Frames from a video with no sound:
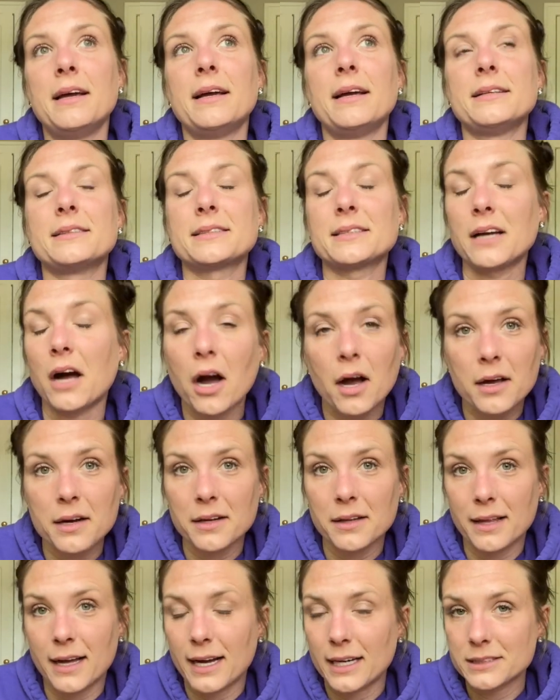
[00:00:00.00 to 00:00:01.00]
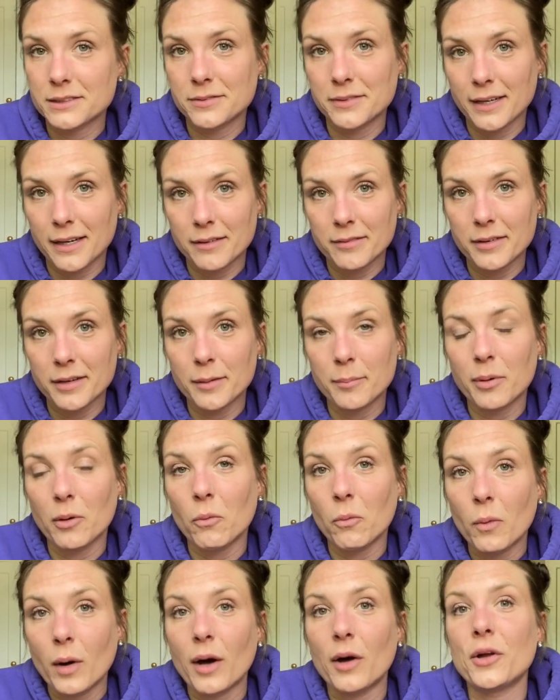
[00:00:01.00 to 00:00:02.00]
It's not gonna last forever, but
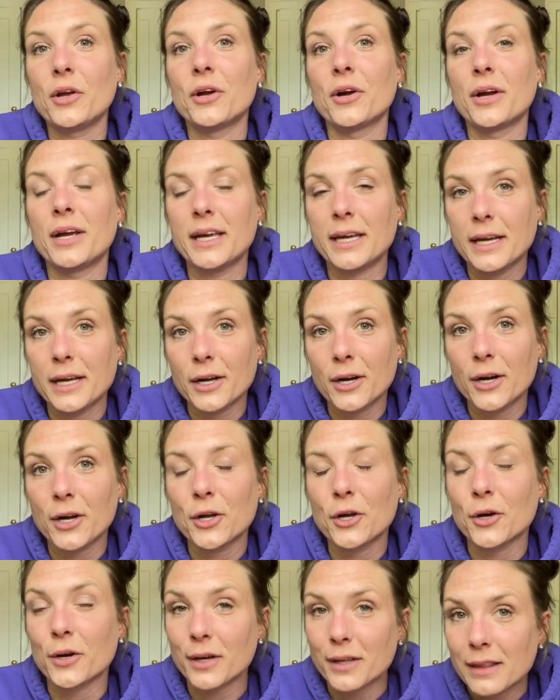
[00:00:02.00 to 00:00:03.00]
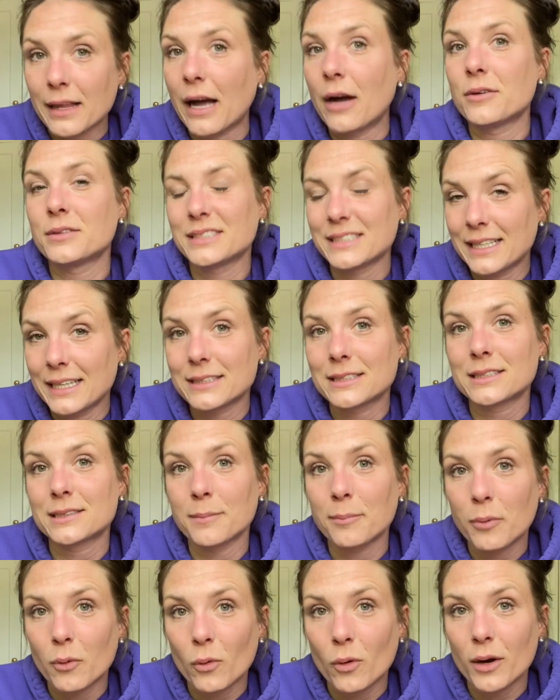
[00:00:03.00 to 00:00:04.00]
while you're here, you're allowed to get
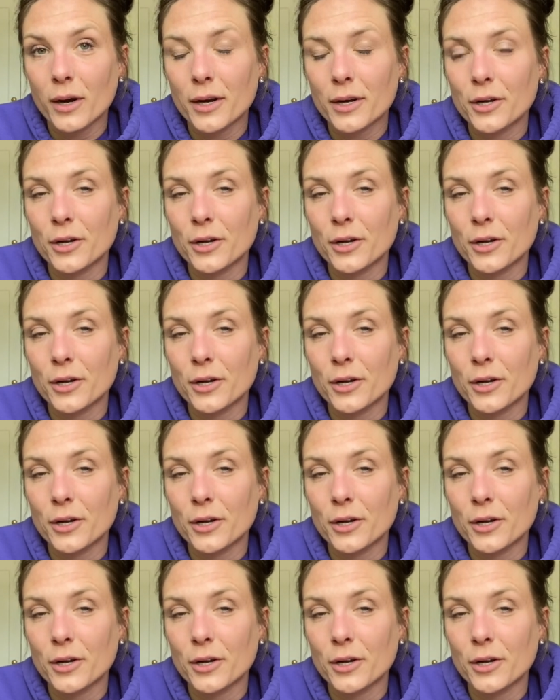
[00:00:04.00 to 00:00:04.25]
support.